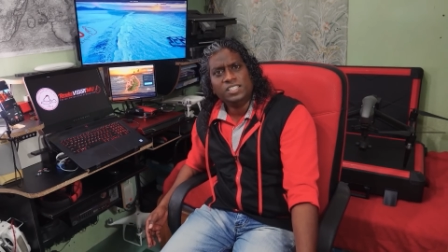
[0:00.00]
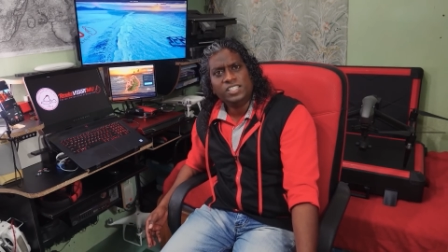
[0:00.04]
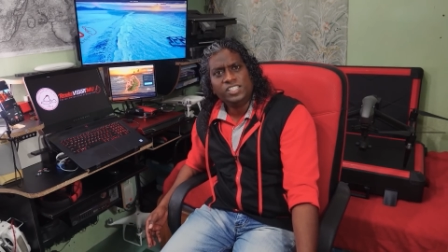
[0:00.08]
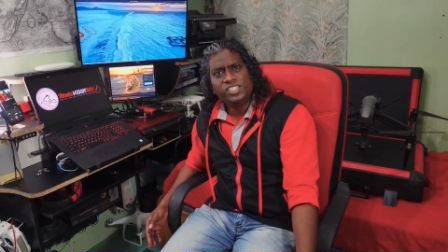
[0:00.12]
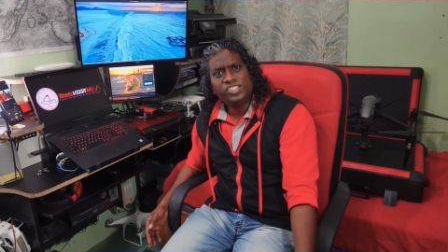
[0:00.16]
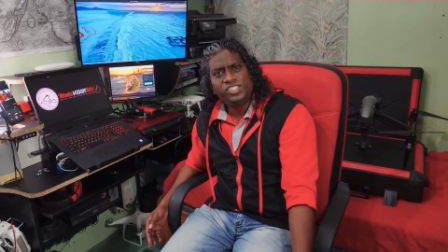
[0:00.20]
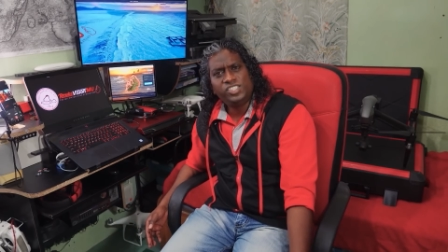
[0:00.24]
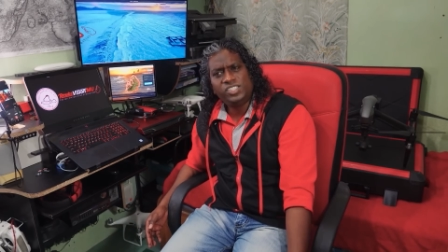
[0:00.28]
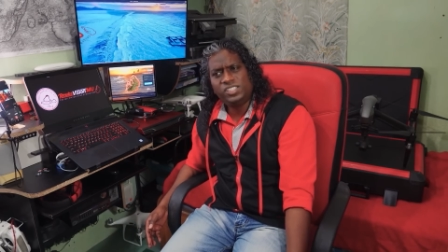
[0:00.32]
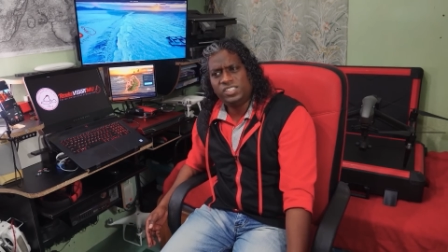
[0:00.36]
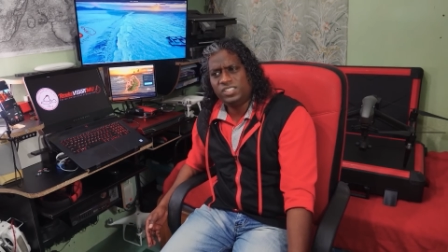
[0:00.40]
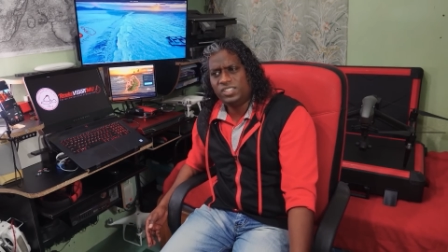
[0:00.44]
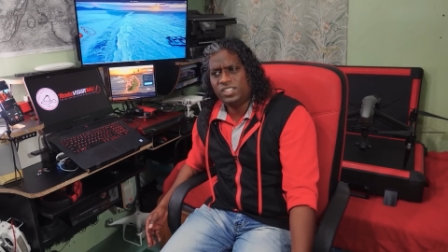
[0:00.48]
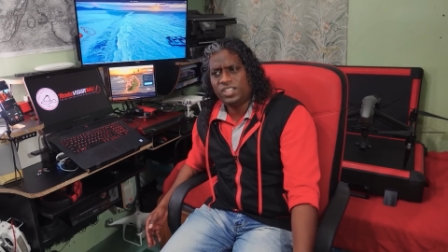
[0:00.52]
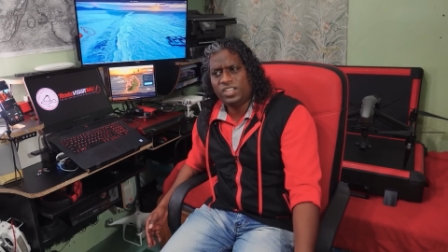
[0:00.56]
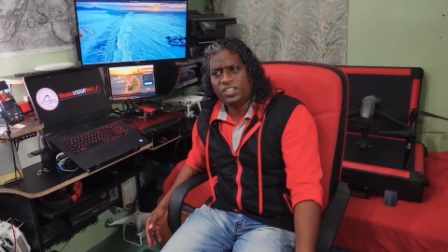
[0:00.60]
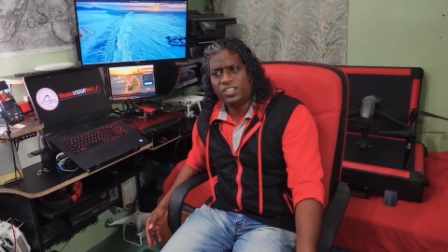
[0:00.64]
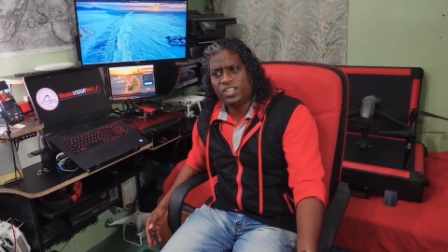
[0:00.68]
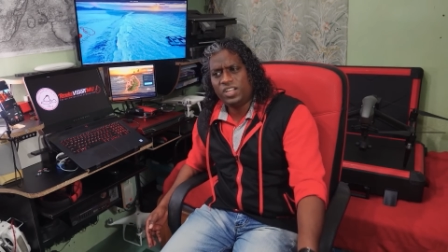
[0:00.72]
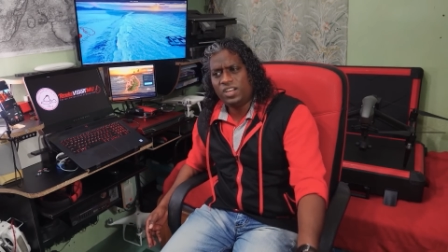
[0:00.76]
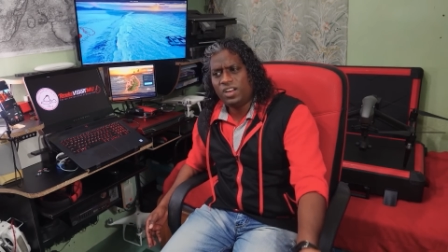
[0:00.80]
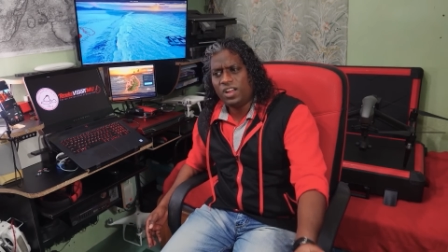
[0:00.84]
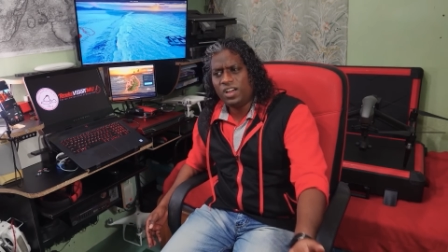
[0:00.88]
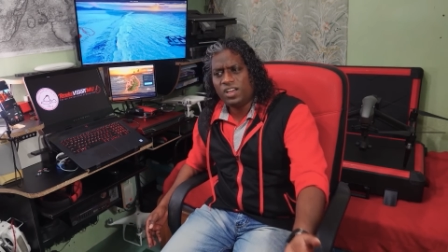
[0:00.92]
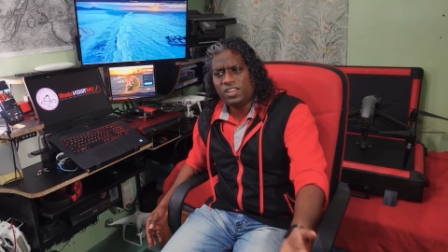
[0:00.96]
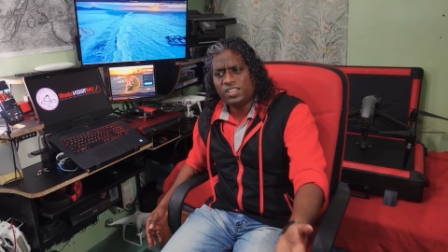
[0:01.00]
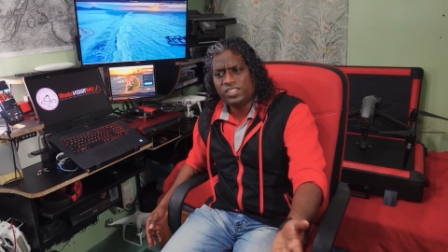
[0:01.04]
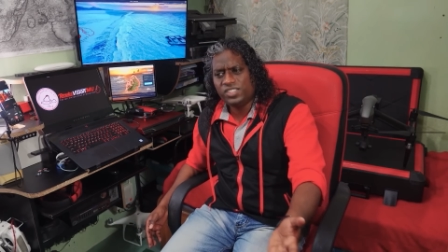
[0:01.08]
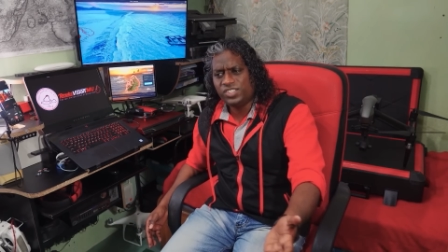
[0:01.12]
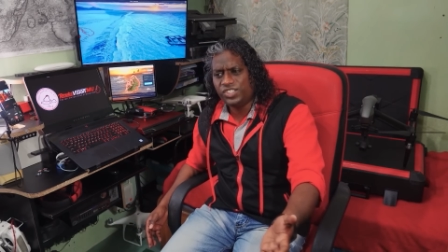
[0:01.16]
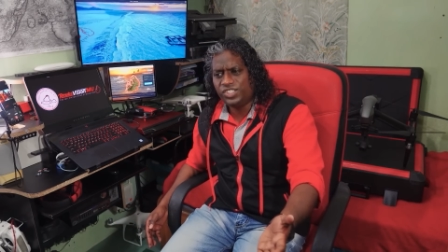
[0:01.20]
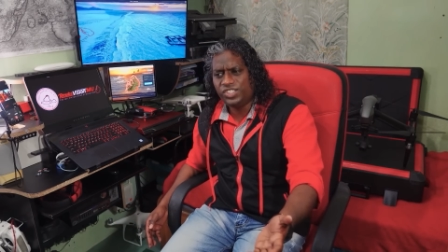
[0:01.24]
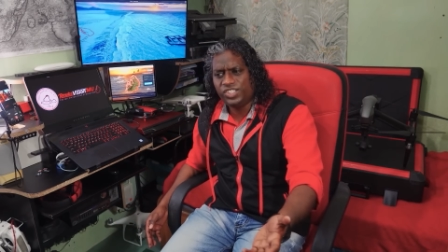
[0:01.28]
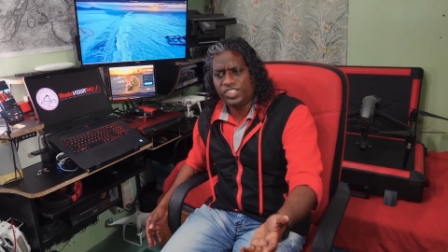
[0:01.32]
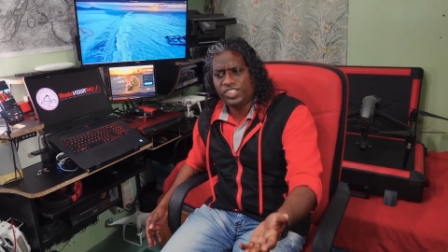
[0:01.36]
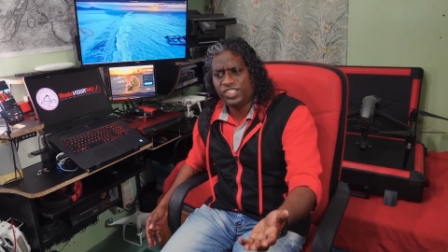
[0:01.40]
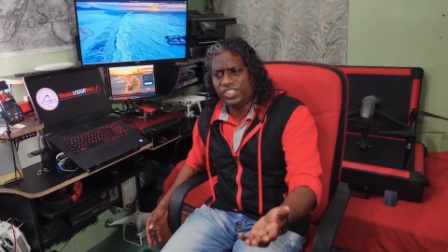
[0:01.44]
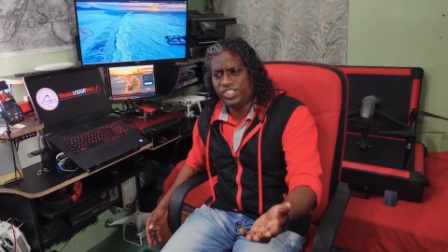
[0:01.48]

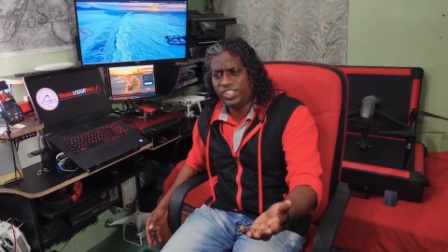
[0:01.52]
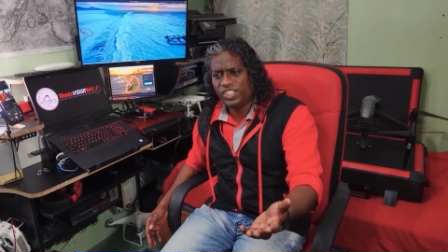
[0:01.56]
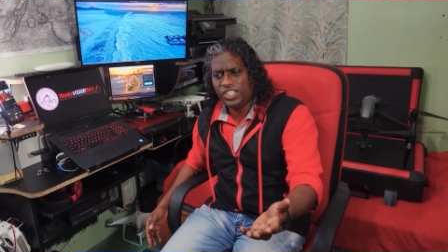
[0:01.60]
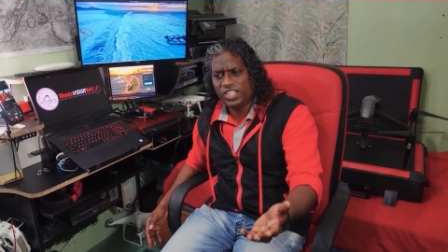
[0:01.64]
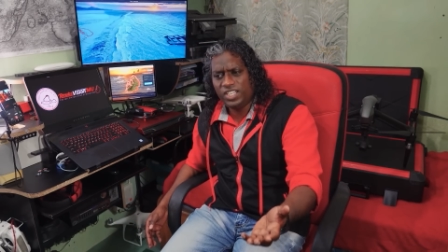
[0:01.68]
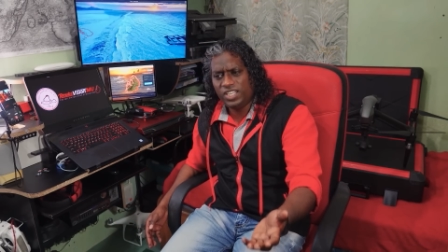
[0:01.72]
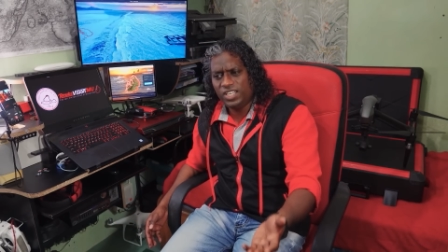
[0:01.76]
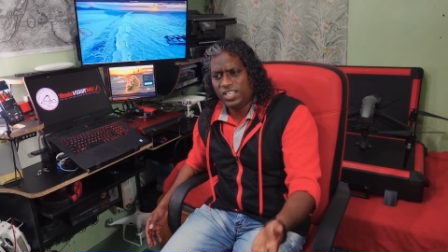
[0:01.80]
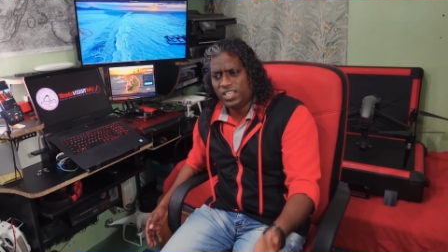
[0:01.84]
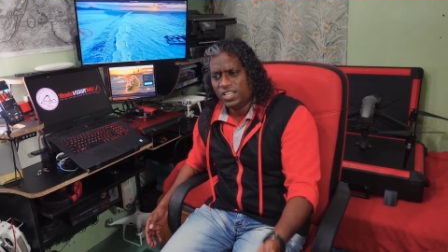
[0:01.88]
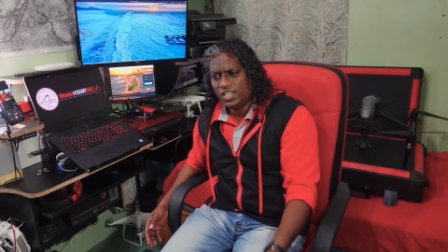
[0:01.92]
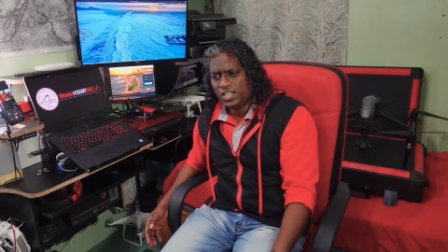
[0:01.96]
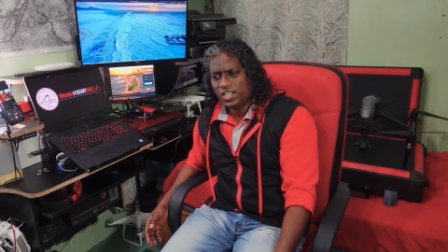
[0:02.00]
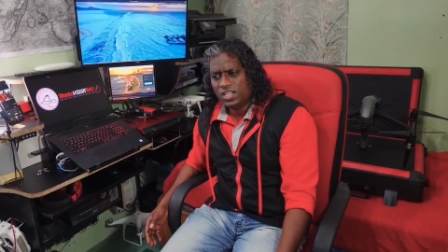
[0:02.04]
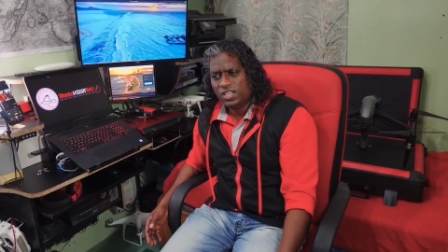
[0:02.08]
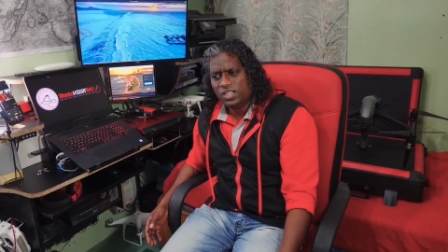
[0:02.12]
She